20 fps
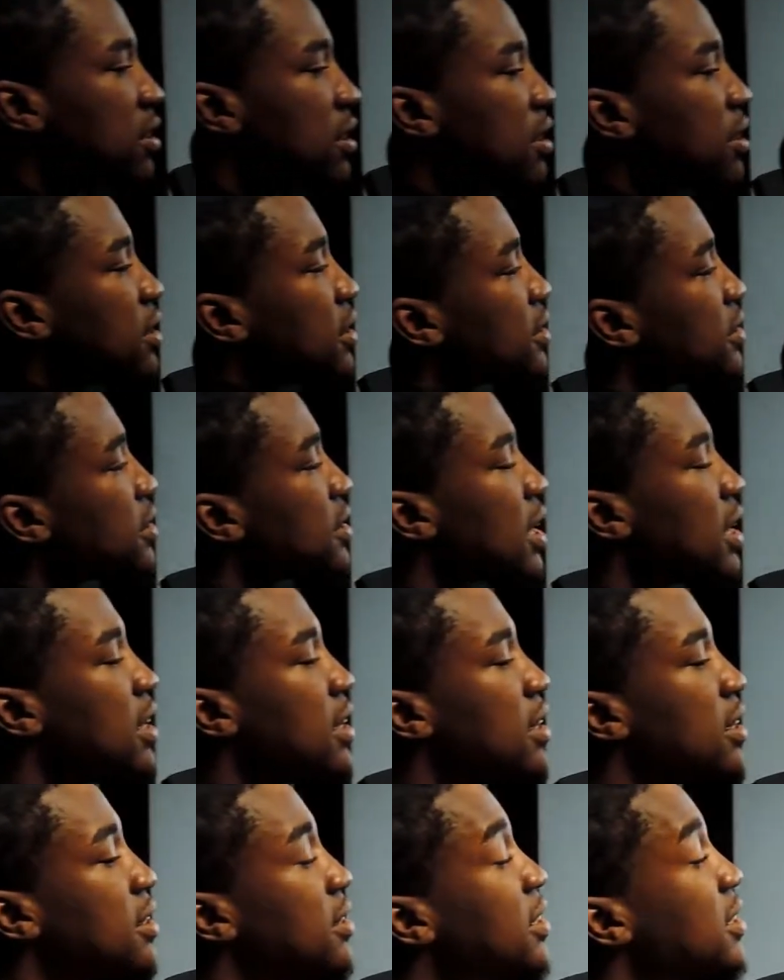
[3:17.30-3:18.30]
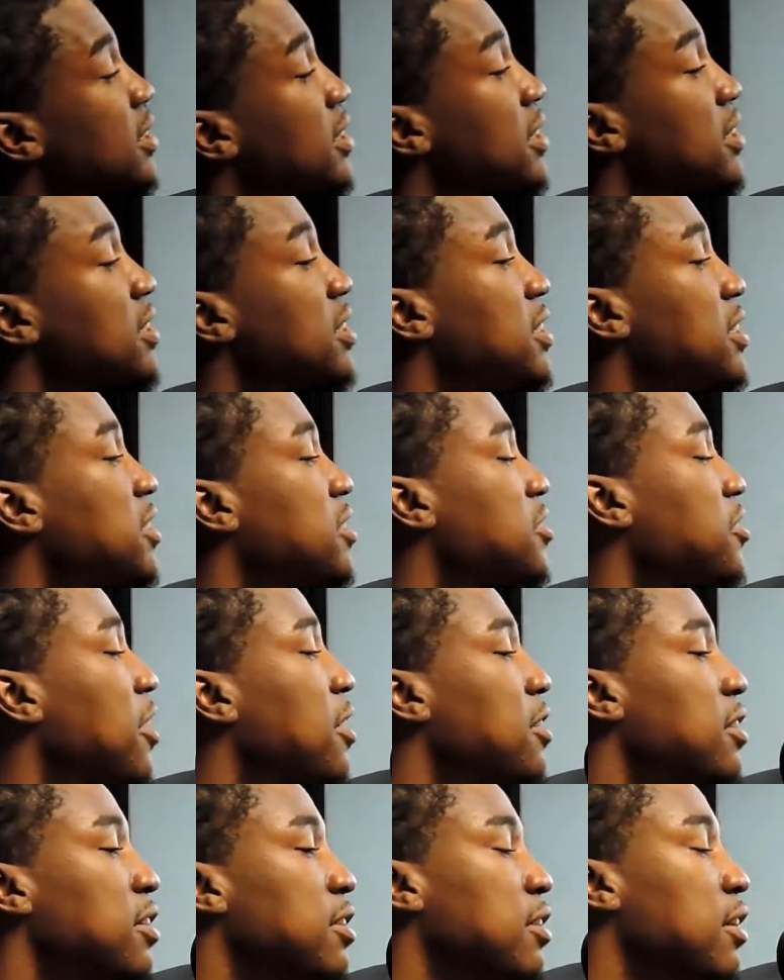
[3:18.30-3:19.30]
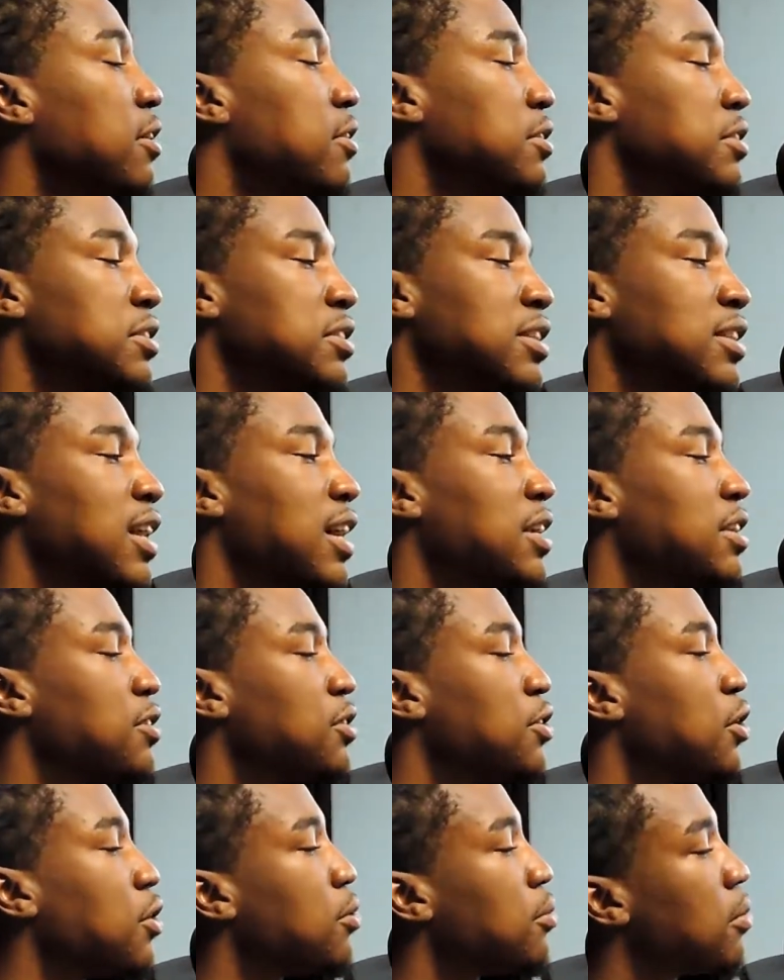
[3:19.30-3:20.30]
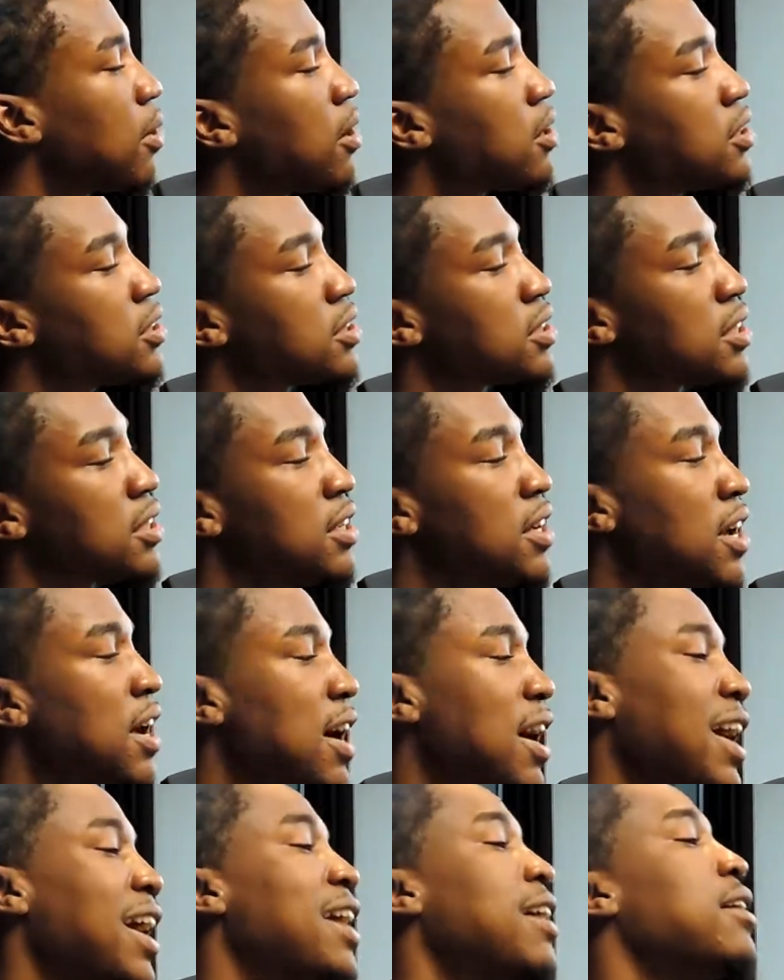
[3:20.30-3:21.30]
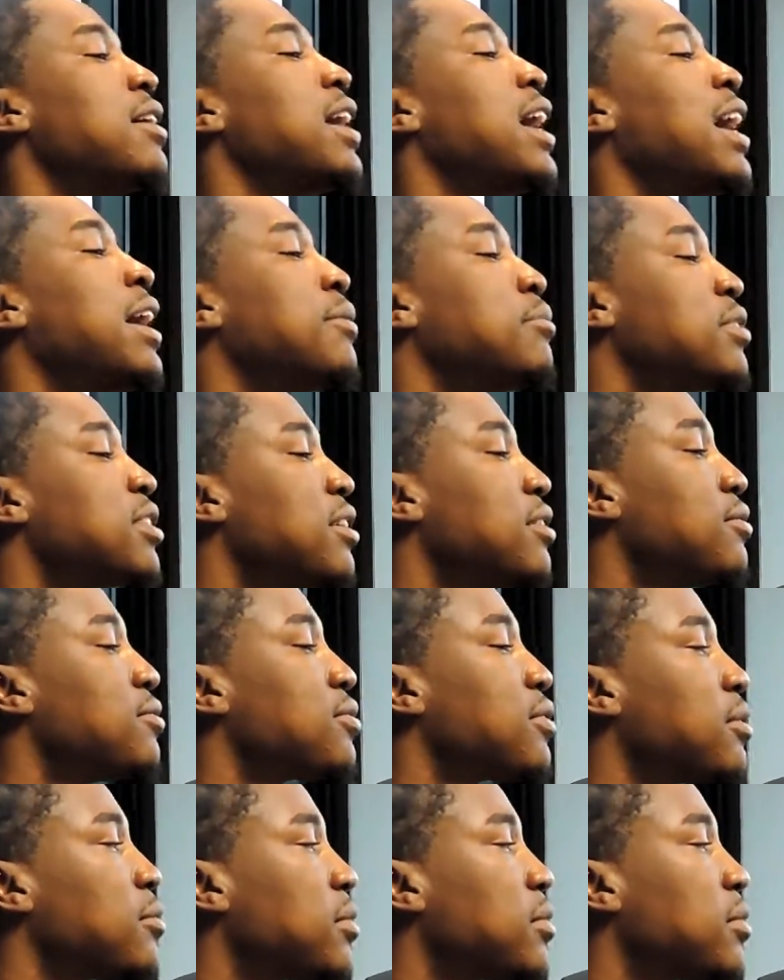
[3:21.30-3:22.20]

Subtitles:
the state, and just in the city of Charlotte alone, there's a lot of dope artists that I'm come from.